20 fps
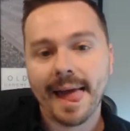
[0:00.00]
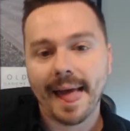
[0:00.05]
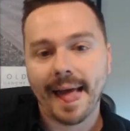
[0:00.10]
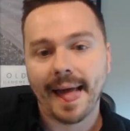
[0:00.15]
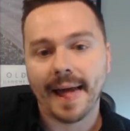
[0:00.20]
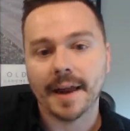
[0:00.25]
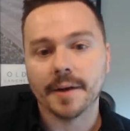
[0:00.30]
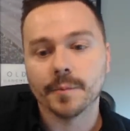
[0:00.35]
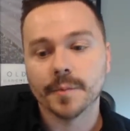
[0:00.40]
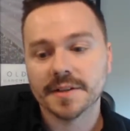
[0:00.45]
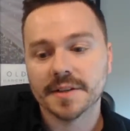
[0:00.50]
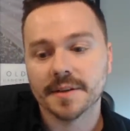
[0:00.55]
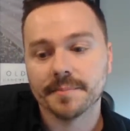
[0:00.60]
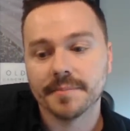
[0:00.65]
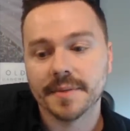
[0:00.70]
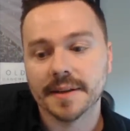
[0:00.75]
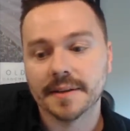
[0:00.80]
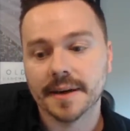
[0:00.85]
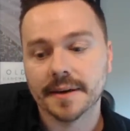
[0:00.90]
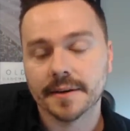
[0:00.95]
and was
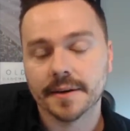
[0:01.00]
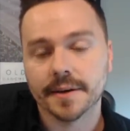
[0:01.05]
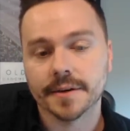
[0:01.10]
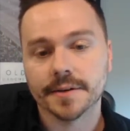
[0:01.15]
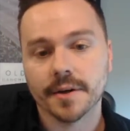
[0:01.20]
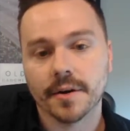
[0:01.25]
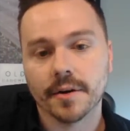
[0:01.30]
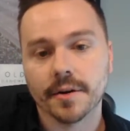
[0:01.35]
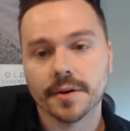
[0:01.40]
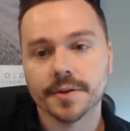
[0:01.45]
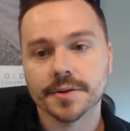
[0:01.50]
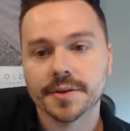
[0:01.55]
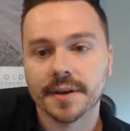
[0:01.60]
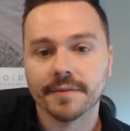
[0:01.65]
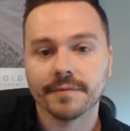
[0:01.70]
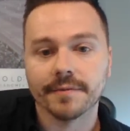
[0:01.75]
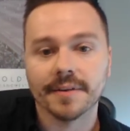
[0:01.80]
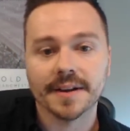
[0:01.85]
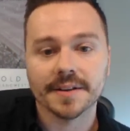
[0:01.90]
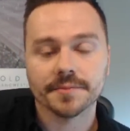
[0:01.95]
something that Qatar's
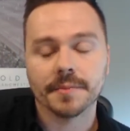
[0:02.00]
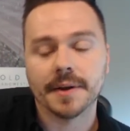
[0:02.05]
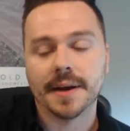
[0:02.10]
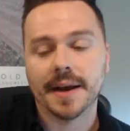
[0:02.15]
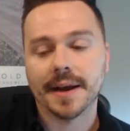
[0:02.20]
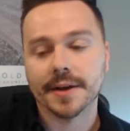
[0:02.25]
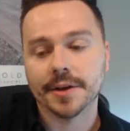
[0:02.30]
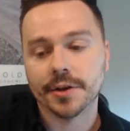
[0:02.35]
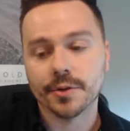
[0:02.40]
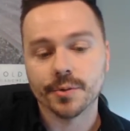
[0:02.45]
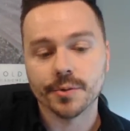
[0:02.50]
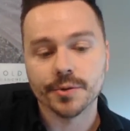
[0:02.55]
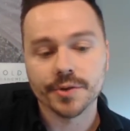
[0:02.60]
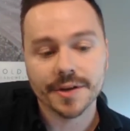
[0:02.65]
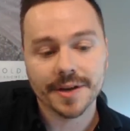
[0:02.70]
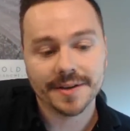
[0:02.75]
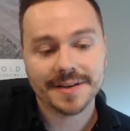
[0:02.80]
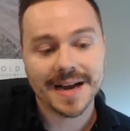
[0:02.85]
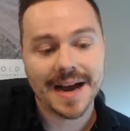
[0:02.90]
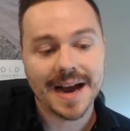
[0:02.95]
investment had huge
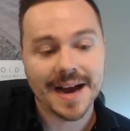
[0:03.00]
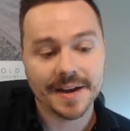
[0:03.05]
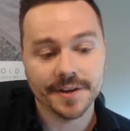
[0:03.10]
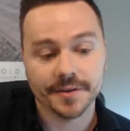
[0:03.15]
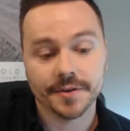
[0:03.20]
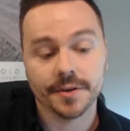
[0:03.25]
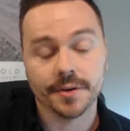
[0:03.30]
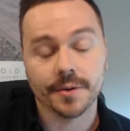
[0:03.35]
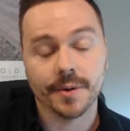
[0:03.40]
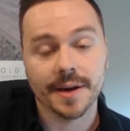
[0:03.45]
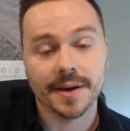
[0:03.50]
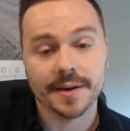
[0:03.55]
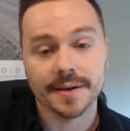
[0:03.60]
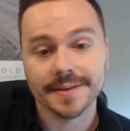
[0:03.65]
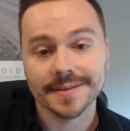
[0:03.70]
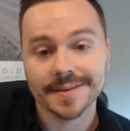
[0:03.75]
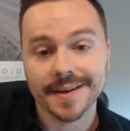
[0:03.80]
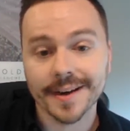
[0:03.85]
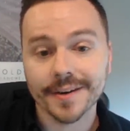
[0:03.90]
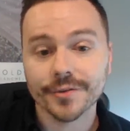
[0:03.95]
ties to. And it
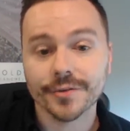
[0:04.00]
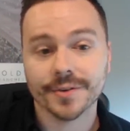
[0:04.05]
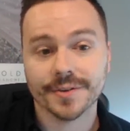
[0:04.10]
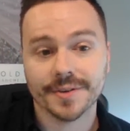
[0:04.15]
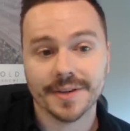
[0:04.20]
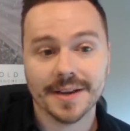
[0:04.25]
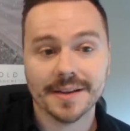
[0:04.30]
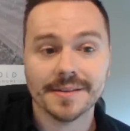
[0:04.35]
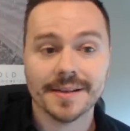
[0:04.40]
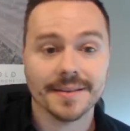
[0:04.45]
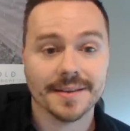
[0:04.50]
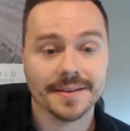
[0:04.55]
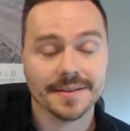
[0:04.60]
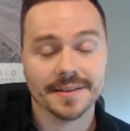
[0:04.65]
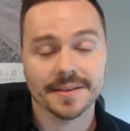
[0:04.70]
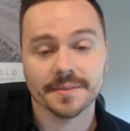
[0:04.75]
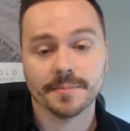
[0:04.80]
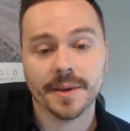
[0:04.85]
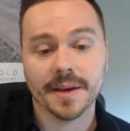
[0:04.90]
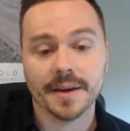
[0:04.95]
is interesting that this
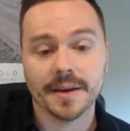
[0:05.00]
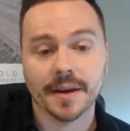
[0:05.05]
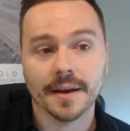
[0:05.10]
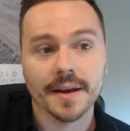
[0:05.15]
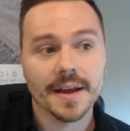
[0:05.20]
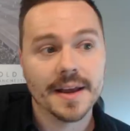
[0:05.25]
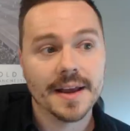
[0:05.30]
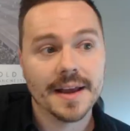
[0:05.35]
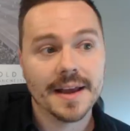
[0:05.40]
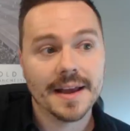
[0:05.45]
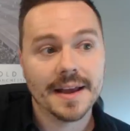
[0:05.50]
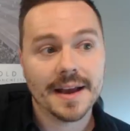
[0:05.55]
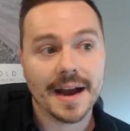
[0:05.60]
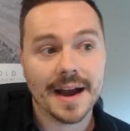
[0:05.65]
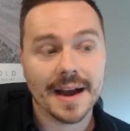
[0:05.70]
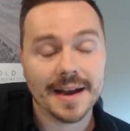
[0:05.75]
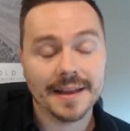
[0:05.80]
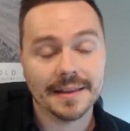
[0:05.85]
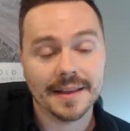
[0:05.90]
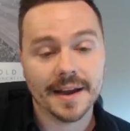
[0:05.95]
has been
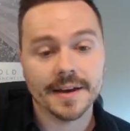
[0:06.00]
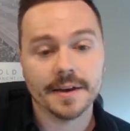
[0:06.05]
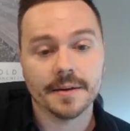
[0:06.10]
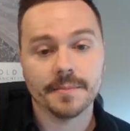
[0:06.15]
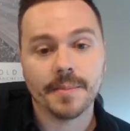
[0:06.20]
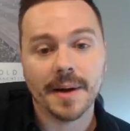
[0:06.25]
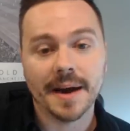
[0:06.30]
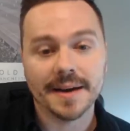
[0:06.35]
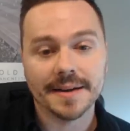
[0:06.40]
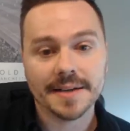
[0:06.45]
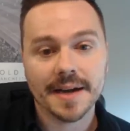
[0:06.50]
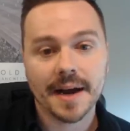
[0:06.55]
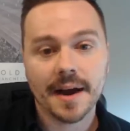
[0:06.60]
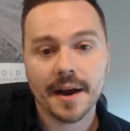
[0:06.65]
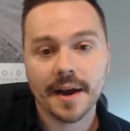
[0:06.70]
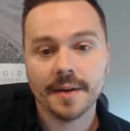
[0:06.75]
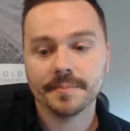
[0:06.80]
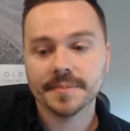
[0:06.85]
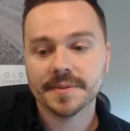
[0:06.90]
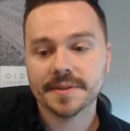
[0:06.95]
highlighted by
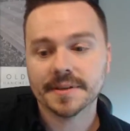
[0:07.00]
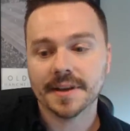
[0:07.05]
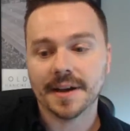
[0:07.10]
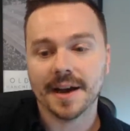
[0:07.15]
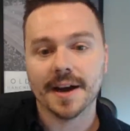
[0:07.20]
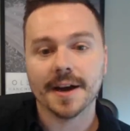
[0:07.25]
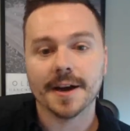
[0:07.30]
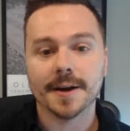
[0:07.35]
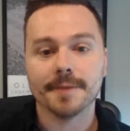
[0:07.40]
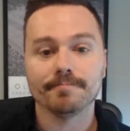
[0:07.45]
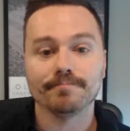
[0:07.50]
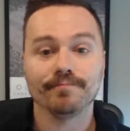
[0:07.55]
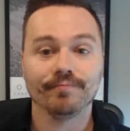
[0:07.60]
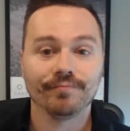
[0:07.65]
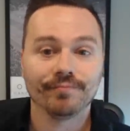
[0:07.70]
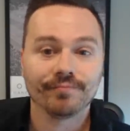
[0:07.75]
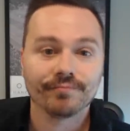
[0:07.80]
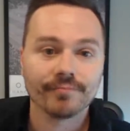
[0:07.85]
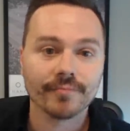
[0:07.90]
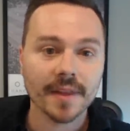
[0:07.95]
Times.
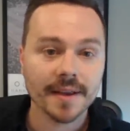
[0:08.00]
I